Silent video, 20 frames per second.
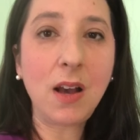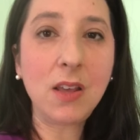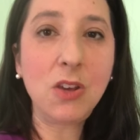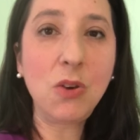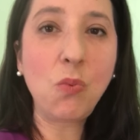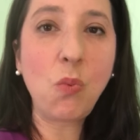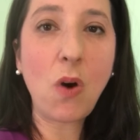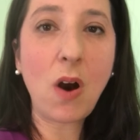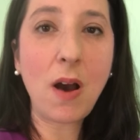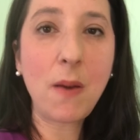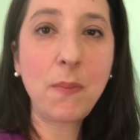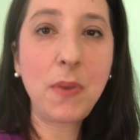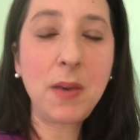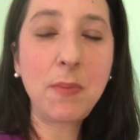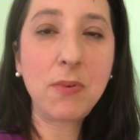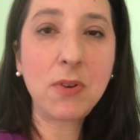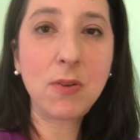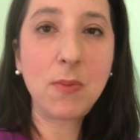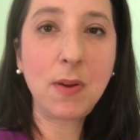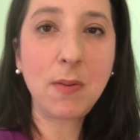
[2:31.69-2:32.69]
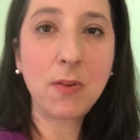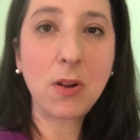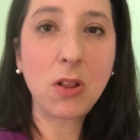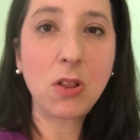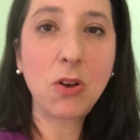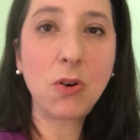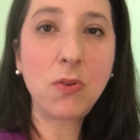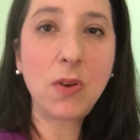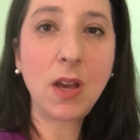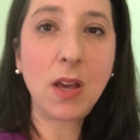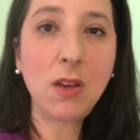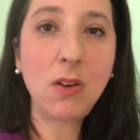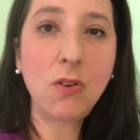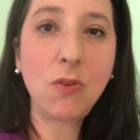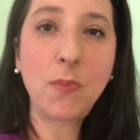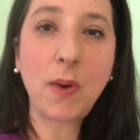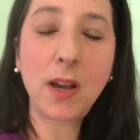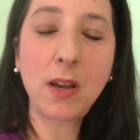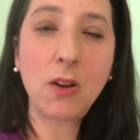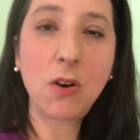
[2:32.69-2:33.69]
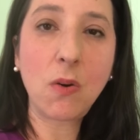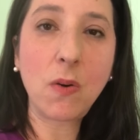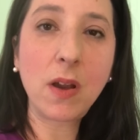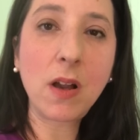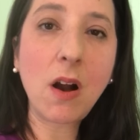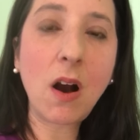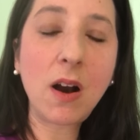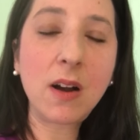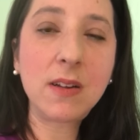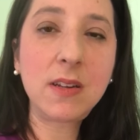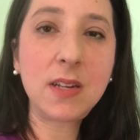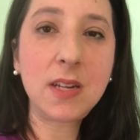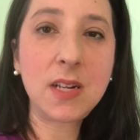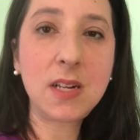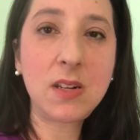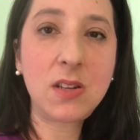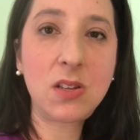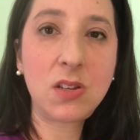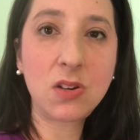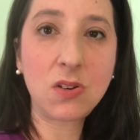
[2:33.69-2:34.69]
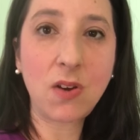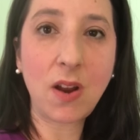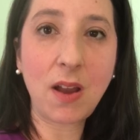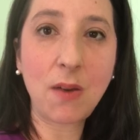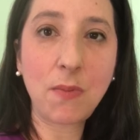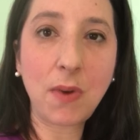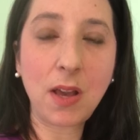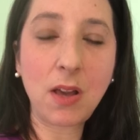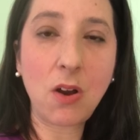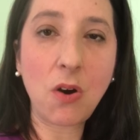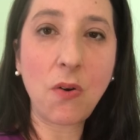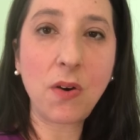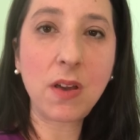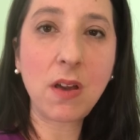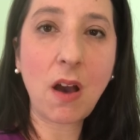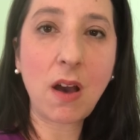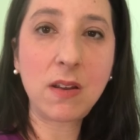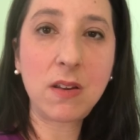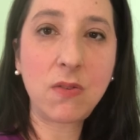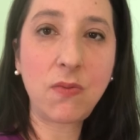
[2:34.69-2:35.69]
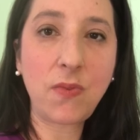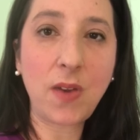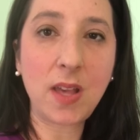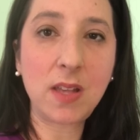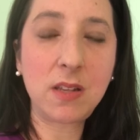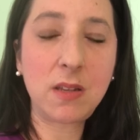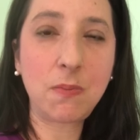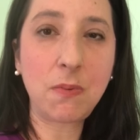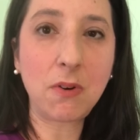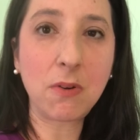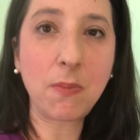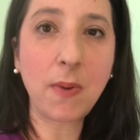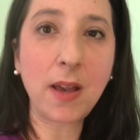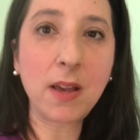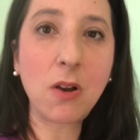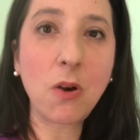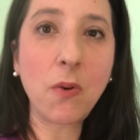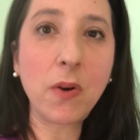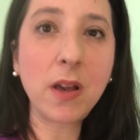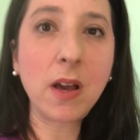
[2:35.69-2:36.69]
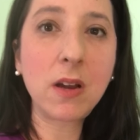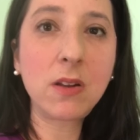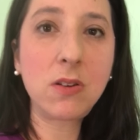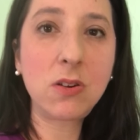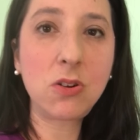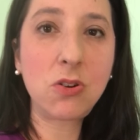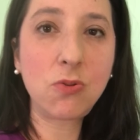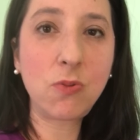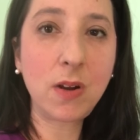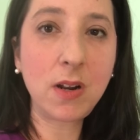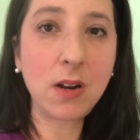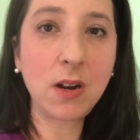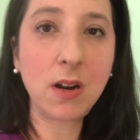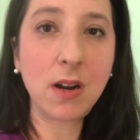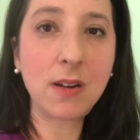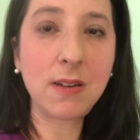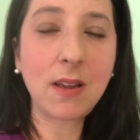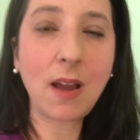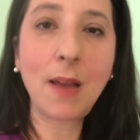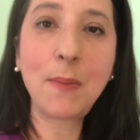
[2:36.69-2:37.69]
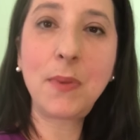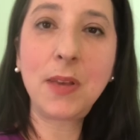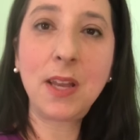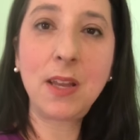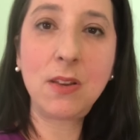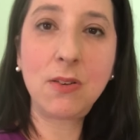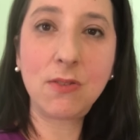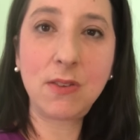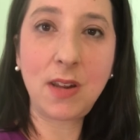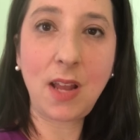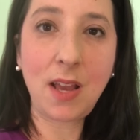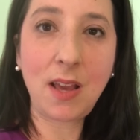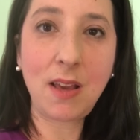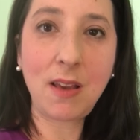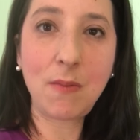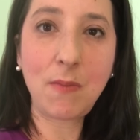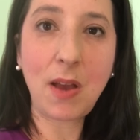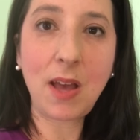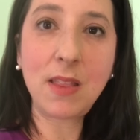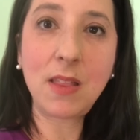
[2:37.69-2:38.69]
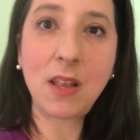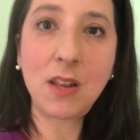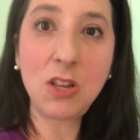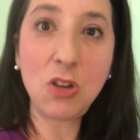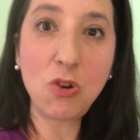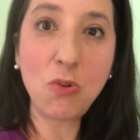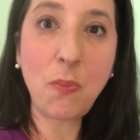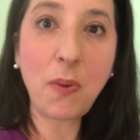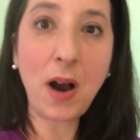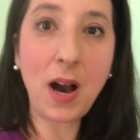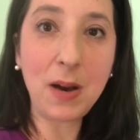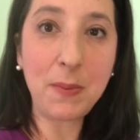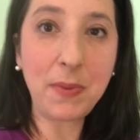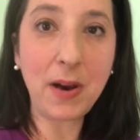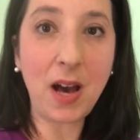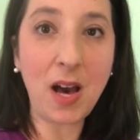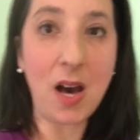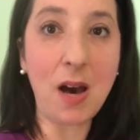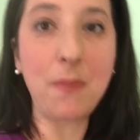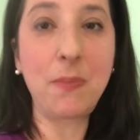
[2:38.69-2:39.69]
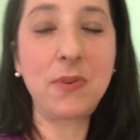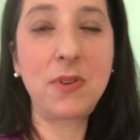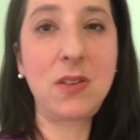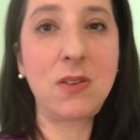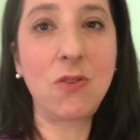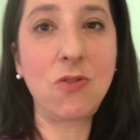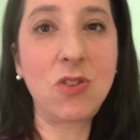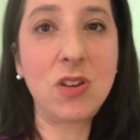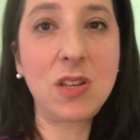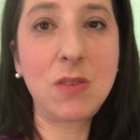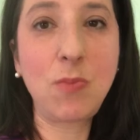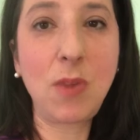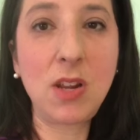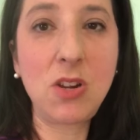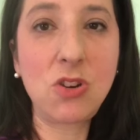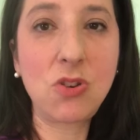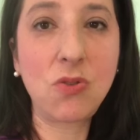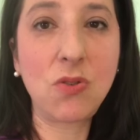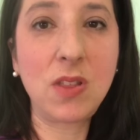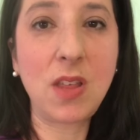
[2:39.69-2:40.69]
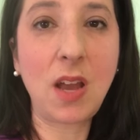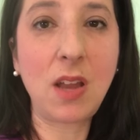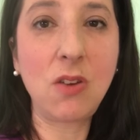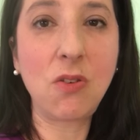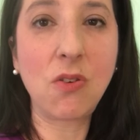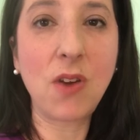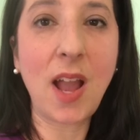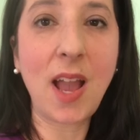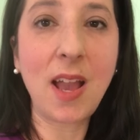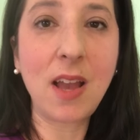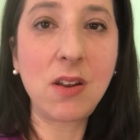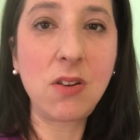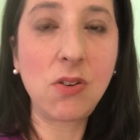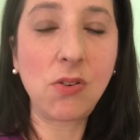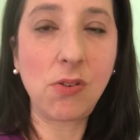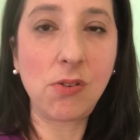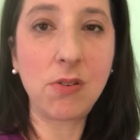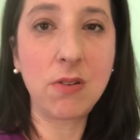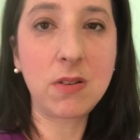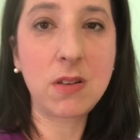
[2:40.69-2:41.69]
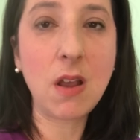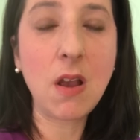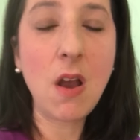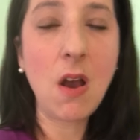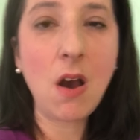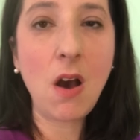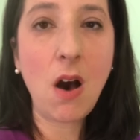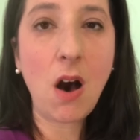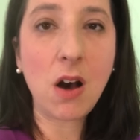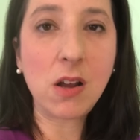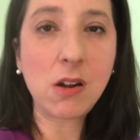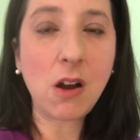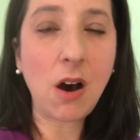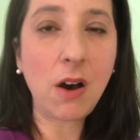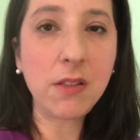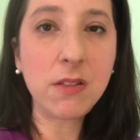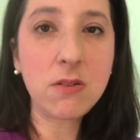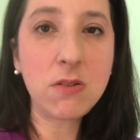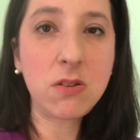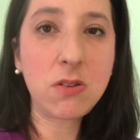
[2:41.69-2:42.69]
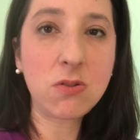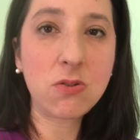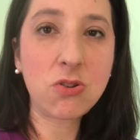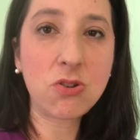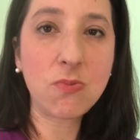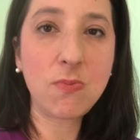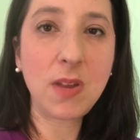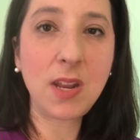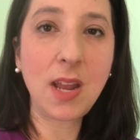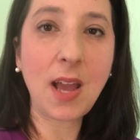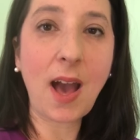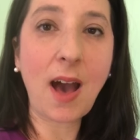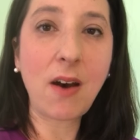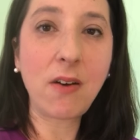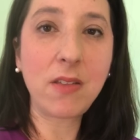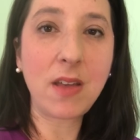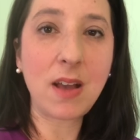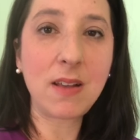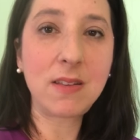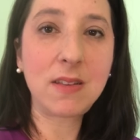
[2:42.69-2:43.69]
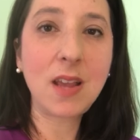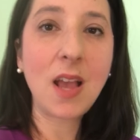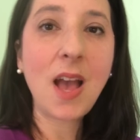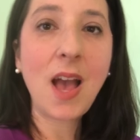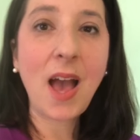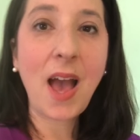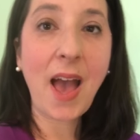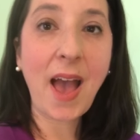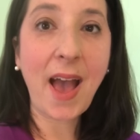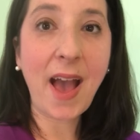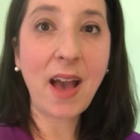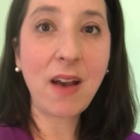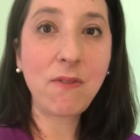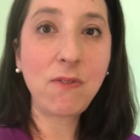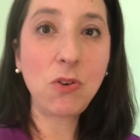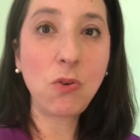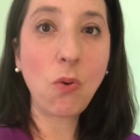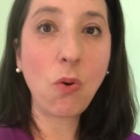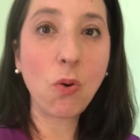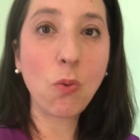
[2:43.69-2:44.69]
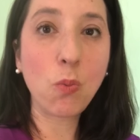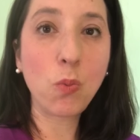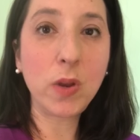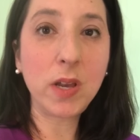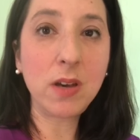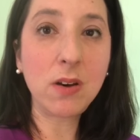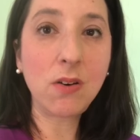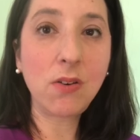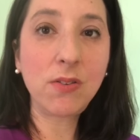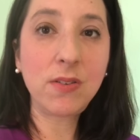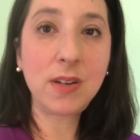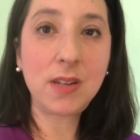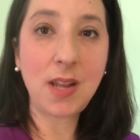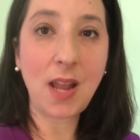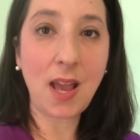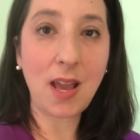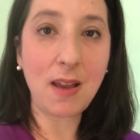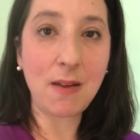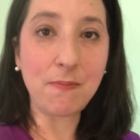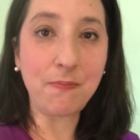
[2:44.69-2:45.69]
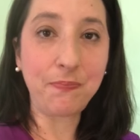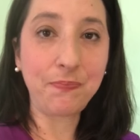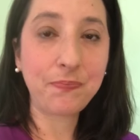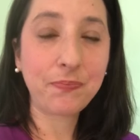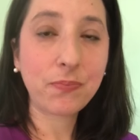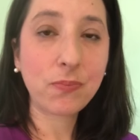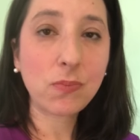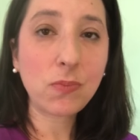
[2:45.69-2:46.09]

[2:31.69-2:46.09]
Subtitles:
You want people to be able to locate you by going onto Instagram, by going onto Facebook, by going onto Twitter, typing in your name, and then you pop up. So just make sure that your handles on all those social media outlets have your real name,